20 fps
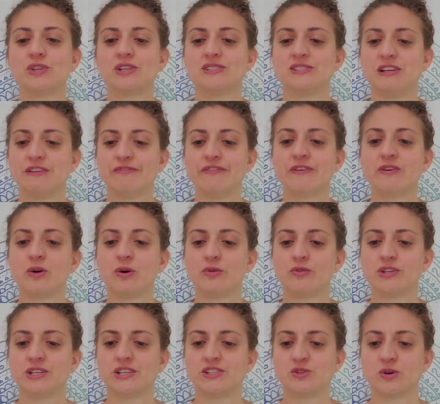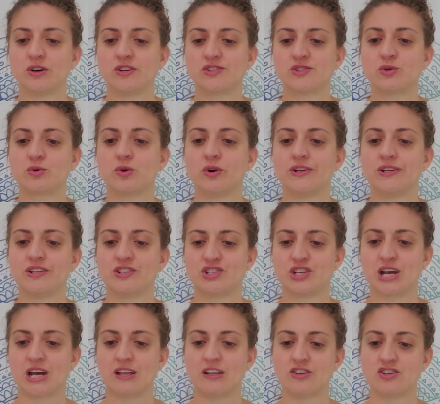the difficulty is also going to
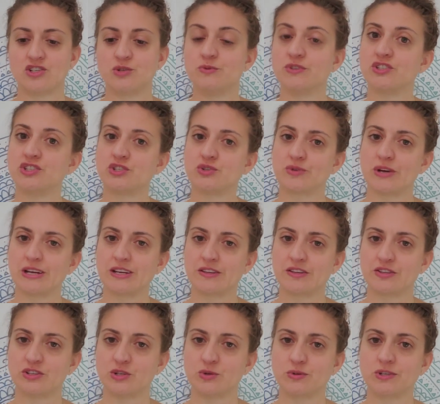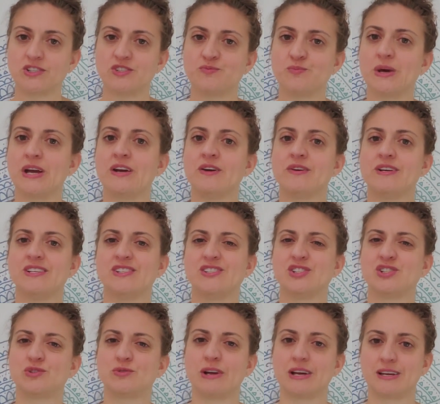challenge you and strengthen you because bear is
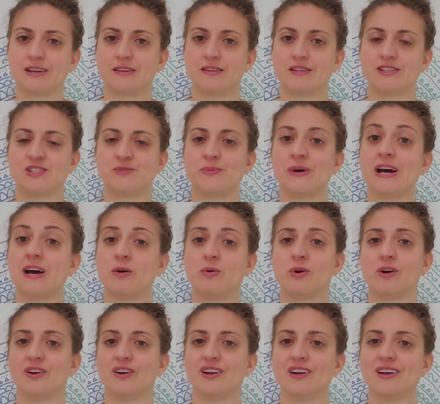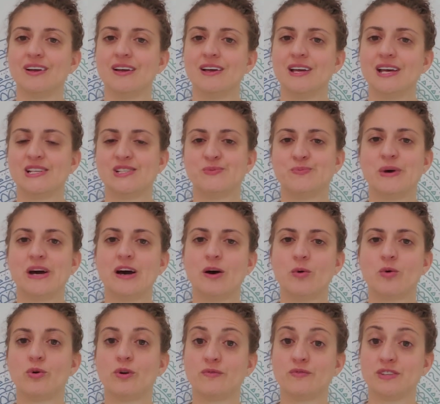strength. It's power. It's
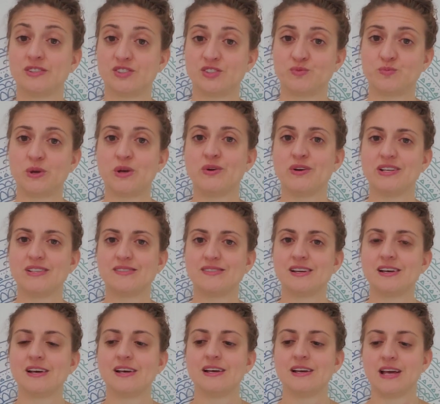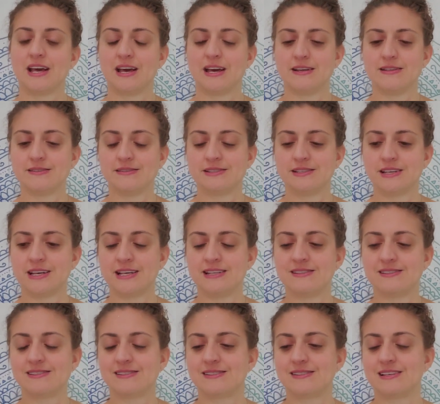power of the spirit. And
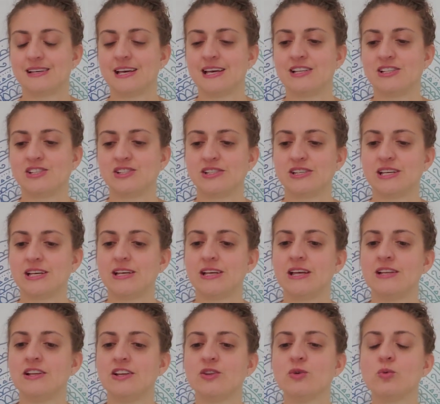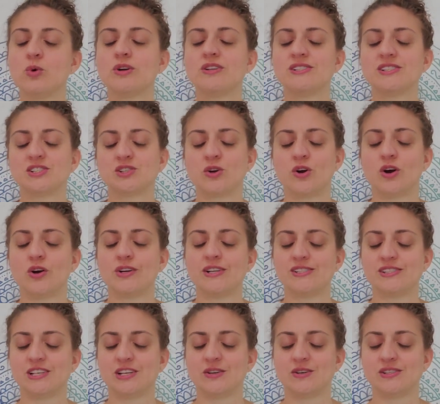it's it's in other words this card
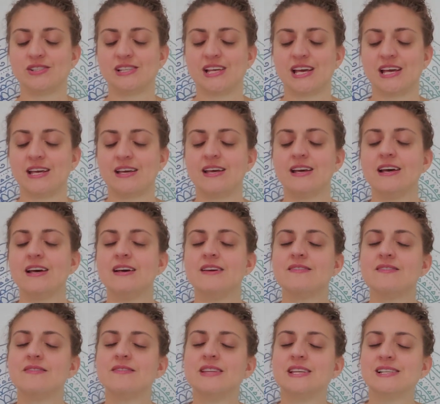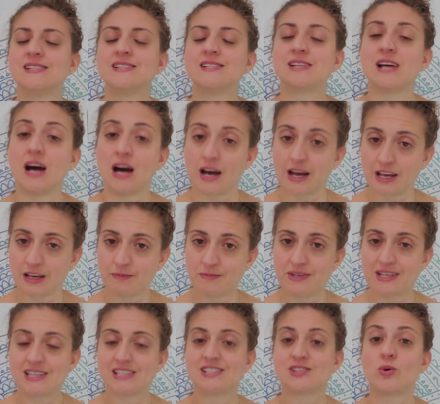is here saying this time
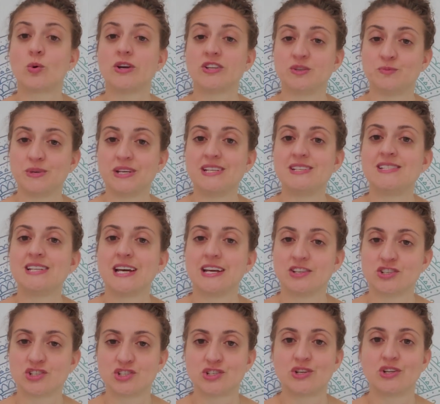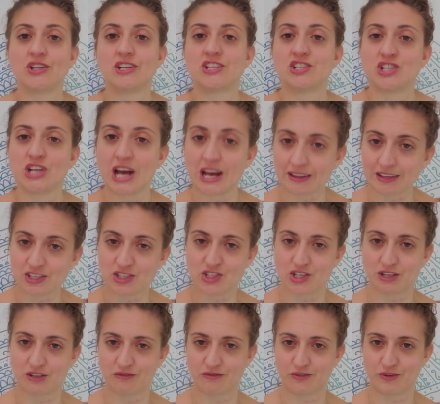is going to be intentionally
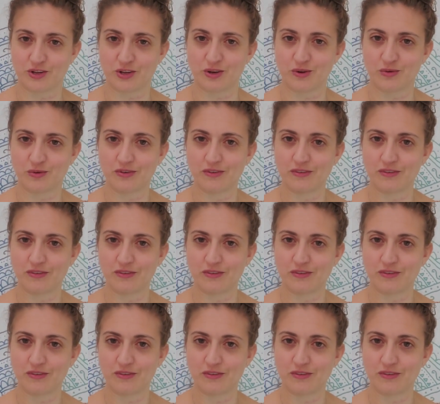challenging for you.